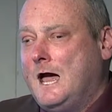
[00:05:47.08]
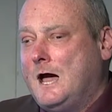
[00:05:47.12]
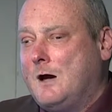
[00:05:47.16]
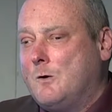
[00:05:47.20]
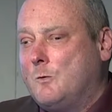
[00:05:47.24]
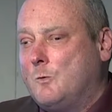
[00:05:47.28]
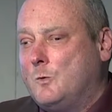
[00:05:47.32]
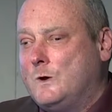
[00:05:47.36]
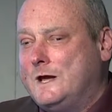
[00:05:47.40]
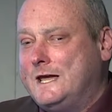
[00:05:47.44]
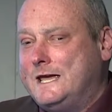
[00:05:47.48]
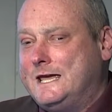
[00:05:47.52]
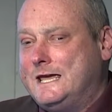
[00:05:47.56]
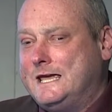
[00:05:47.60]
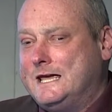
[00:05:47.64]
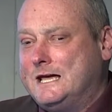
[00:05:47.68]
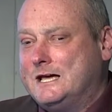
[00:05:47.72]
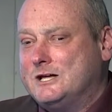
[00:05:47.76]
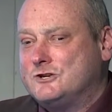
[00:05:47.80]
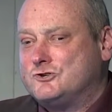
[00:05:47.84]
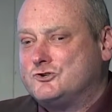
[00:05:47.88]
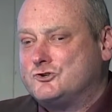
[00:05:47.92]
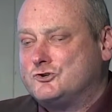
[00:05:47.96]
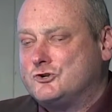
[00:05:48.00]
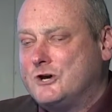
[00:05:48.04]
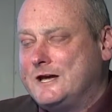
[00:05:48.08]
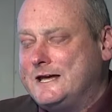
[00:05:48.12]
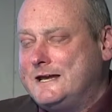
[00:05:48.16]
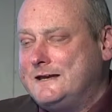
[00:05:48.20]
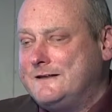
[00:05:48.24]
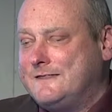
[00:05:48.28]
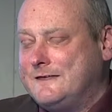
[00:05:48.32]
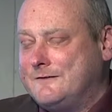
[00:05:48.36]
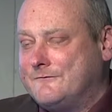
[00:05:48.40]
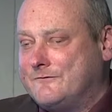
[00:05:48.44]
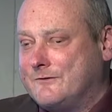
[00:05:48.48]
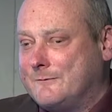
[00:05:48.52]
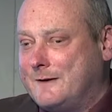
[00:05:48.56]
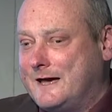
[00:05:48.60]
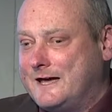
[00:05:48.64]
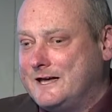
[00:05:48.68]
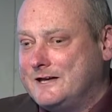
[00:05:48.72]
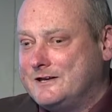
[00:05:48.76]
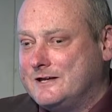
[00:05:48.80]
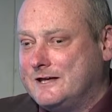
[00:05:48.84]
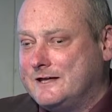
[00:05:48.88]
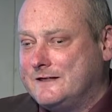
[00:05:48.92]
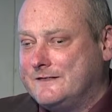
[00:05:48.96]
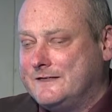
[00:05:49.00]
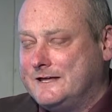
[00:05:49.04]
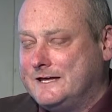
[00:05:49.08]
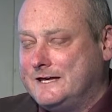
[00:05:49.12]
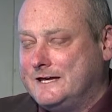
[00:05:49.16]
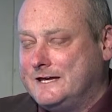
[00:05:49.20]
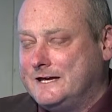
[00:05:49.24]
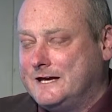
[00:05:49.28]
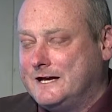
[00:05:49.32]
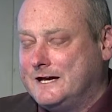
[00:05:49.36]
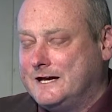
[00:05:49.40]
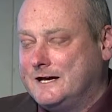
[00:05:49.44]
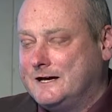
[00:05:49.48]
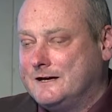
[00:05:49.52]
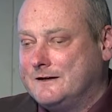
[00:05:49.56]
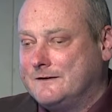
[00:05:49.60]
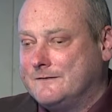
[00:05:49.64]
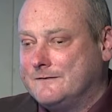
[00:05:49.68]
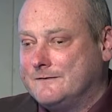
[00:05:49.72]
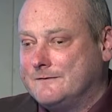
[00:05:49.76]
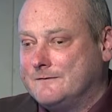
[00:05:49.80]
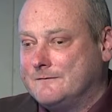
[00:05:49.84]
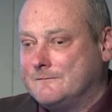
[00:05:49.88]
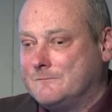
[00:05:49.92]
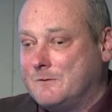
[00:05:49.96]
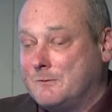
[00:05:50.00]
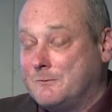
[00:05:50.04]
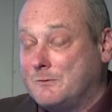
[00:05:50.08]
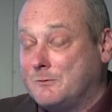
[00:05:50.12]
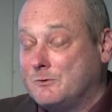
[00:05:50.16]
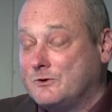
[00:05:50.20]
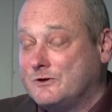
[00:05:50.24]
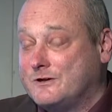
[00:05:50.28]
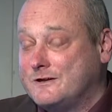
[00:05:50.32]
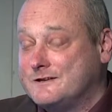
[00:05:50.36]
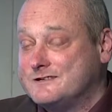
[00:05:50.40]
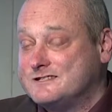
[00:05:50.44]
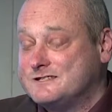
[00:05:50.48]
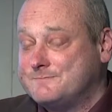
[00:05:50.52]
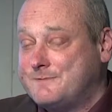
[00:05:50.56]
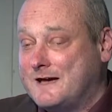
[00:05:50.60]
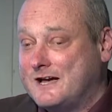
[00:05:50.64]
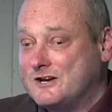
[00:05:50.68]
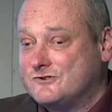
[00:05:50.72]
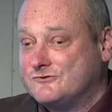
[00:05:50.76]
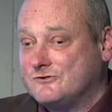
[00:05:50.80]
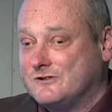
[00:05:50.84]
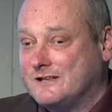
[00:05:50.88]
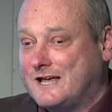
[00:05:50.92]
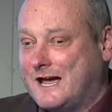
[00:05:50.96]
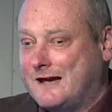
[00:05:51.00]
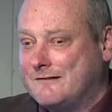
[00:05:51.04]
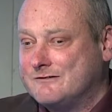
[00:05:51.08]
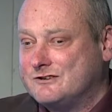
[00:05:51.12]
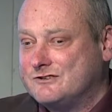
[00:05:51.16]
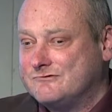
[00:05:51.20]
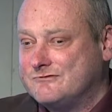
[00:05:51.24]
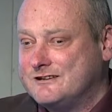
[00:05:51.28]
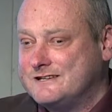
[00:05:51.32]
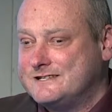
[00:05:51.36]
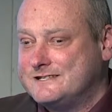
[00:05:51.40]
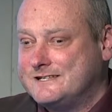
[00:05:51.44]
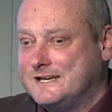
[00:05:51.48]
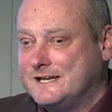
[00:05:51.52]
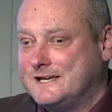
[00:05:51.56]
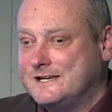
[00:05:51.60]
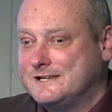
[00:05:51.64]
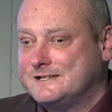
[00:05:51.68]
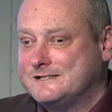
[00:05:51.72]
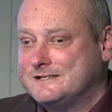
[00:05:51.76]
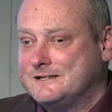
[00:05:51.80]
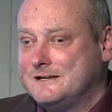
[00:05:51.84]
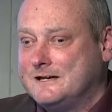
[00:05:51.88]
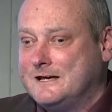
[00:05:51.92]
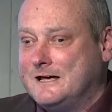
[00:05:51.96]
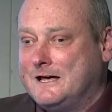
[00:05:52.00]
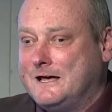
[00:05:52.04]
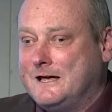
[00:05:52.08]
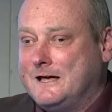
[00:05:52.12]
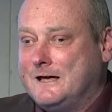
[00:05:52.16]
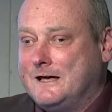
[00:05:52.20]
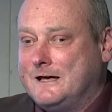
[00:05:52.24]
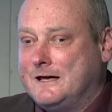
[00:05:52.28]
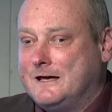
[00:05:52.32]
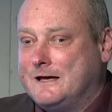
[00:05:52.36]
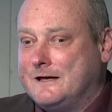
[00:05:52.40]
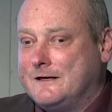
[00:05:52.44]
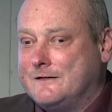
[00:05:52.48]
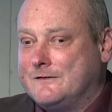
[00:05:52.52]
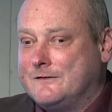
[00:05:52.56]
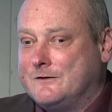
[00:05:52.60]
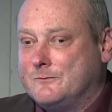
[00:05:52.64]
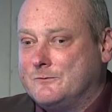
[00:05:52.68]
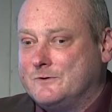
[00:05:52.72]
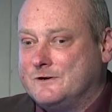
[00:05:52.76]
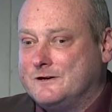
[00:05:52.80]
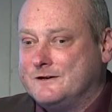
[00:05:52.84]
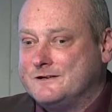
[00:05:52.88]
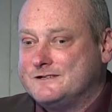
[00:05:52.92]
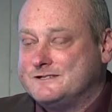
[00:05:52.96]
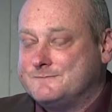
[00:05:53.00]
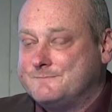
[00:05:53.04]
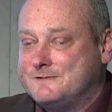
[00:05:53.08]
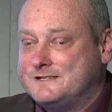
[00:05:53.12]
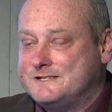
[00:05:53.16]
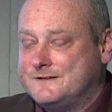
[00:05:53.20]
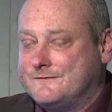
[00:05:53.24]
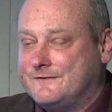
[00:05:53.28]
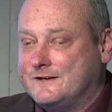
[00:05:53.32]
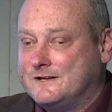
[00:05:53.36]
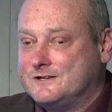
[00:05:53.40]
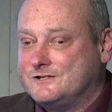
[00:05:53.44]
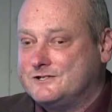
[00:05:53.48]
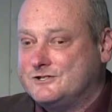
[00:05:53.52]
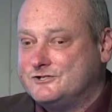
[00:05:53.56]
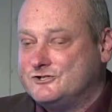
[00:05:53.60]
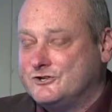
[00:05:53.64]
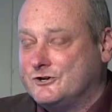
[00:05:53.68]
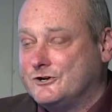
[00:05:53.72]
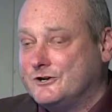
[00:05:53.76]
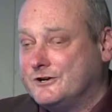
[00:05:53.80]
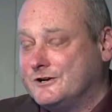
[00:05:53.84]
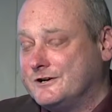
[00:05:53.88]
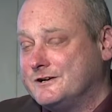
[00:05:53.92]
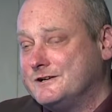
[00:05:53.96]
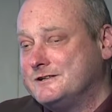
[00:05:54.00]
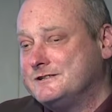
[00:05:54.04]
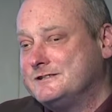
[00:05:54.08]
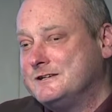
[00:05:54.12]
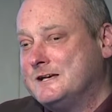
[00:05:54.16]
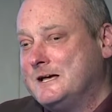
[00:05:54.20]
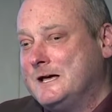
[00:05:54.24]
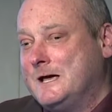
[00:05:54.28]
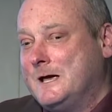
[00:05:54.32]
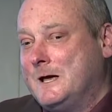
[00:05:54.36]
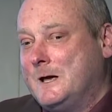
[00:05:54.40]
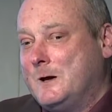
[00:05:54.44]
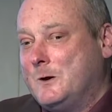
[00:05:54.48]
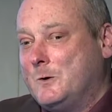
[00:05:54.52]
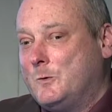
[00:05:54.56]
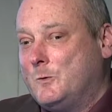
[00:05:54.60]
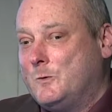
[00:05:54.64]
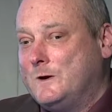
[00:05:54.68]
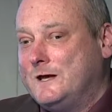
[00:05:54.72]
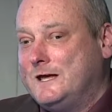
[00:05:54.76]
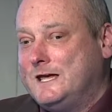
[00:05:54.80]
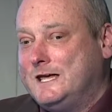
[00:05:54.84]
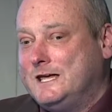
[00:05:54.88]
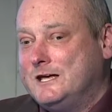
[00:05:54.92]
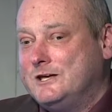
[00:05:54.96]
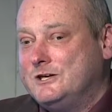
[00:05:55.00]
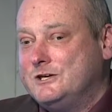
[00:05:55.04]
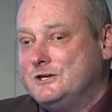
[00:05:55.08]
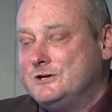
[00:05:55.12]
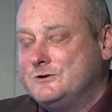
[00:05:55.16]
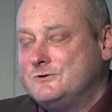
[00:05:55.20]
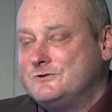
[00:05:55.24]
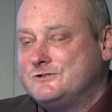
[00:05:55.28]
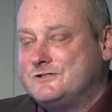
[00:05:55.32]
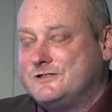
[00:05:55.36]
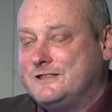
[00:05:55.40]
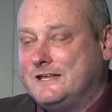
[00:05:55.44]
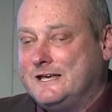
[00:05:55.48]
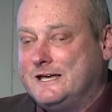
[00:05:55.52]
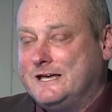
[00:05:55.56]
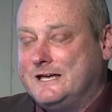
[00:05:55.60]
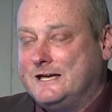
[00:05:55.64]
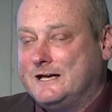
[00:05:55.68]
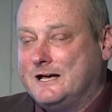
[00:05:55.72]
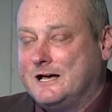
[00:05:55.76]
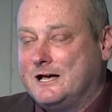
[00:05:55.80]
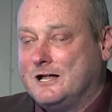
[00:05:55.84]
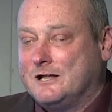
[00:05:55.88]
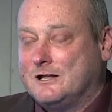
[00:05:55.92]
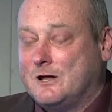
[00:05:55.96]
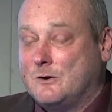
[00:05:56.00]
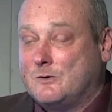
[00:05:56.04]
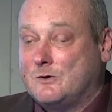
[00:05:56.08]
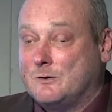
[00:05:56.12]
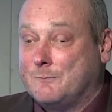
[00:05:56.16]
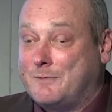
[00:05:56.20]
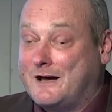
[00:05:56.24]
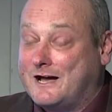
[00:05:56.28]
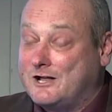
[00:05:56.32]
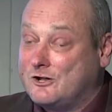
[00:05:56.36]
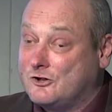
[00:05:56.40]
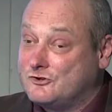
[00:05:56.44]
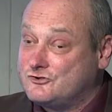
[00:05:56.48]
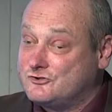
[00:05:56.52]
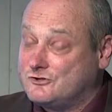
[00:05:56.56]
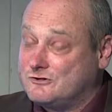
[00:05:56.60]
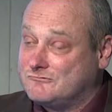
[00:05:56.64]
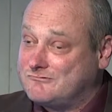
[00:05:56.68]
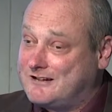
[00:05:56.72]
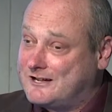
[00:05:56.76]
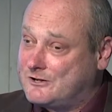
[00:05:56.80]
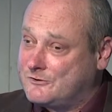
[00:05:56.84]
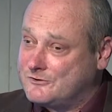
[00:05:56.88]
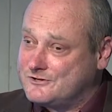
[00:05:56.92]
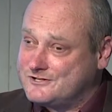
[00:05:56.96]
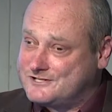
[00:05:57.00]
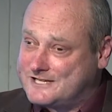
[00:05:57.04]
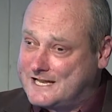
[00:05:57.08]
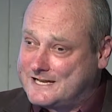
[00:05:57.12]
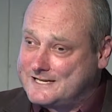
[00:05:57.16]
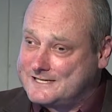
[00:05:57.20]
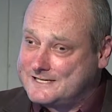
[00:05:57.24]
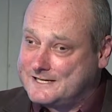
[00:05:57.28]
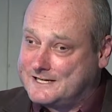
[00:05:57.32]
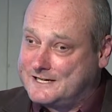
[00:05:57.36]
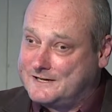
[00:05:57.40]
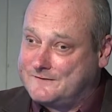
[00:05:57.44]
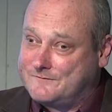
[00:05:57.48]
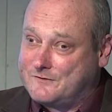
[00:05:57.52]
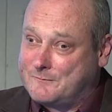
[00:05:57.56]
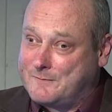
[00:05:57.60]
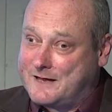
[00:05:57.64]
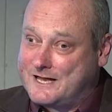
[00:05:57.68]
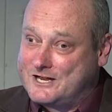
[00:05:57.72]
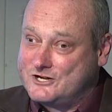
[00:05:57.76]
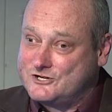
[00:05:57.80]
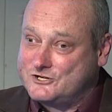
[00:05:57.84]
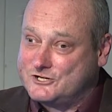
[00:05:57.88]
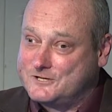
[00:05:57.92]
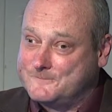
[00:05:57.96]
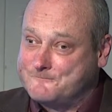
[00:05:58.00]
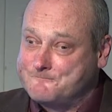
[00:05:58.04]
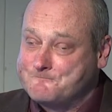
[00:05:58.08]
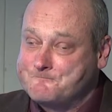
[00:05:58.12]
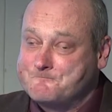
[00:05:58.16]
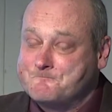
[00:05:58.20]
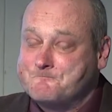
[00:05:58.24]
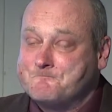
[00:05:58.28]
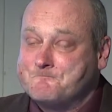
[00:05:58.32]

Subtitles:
We trained the information, when we were looking at spectral characteristics that were specific to Juncus, we used the local biological records centre information,